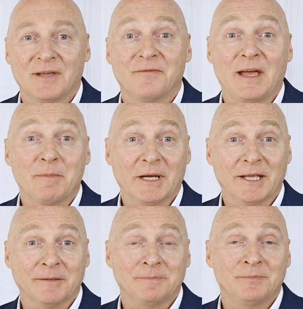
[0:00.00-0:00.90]

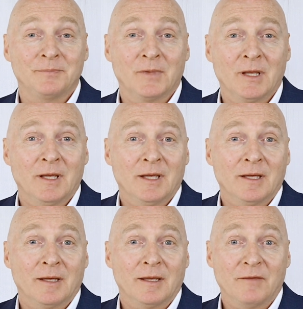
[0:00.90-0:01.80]
Family.
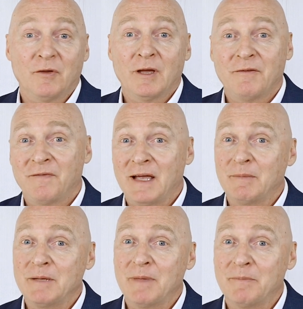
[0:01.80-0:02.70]
If you have a
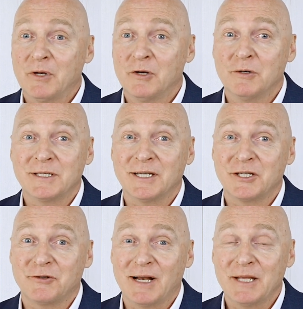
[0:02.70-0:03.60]
family member who is an
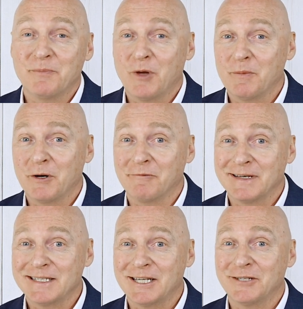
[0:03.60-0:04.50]
Australian permanent
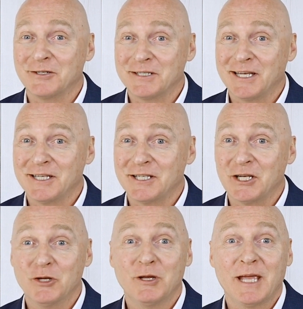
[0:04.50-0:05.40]
resident or
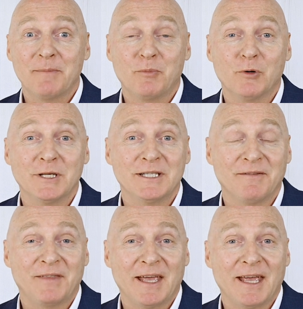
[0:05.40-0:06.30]
citizen, you get points
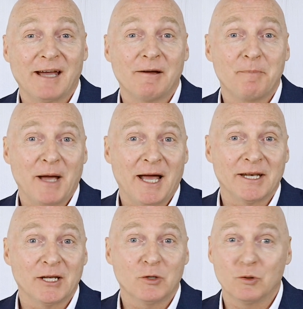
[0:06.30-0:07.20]
if they are a
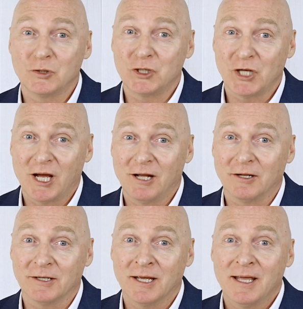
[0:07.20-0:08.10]
partner or
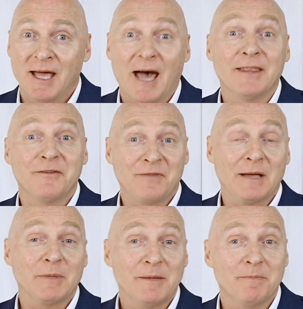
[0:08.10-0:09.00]
child. Other
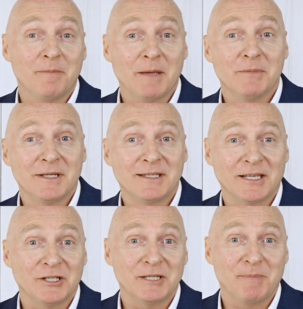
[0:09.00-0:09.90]
family members,
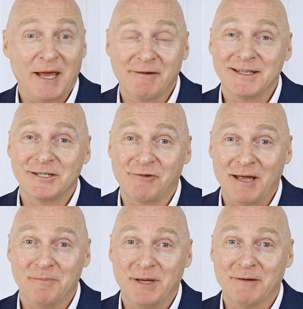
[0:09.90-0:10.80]
such as parents,
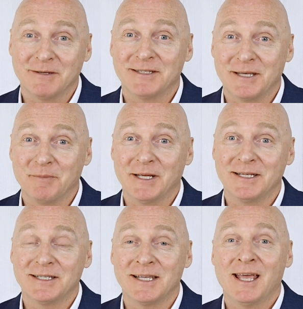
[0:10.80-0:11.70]
grandparents,
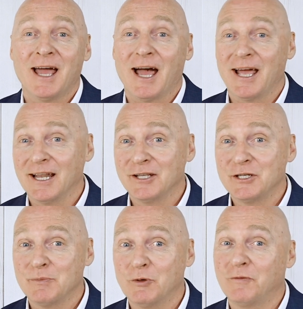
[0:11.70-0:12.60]
siblings, are
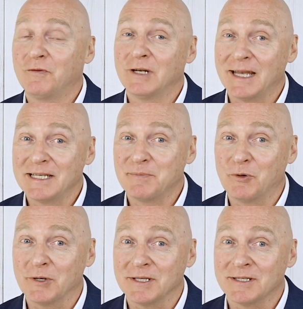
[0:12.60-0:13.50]
eligible for less
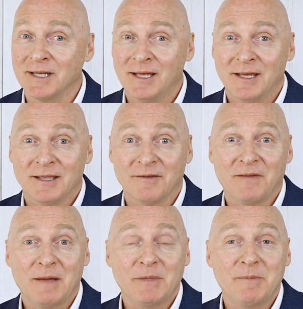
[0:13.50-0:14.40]
points. The
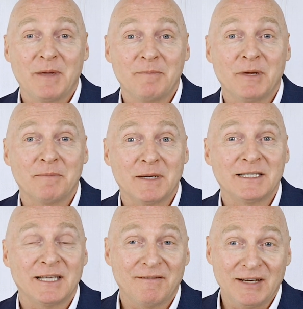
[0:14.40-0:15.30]
family member
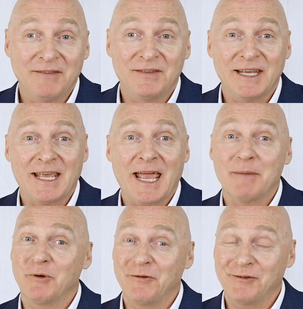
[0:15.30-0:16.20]
must have lived in
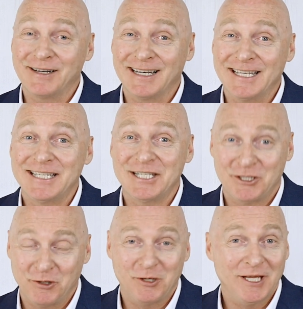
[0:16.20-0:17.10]
Canberra for at least
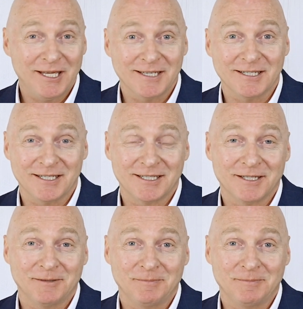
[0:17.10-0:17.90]
2 years.